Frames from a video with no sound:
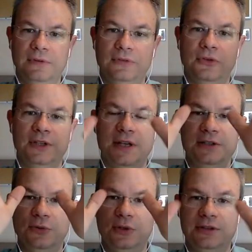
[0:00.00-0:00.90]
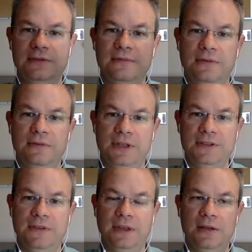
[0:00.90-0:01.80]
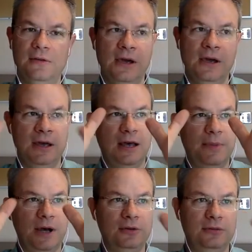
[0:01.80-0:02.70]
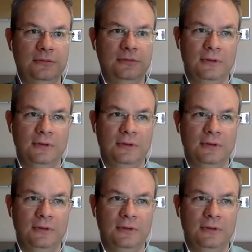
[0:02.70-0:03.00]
So the sun is doing this thing about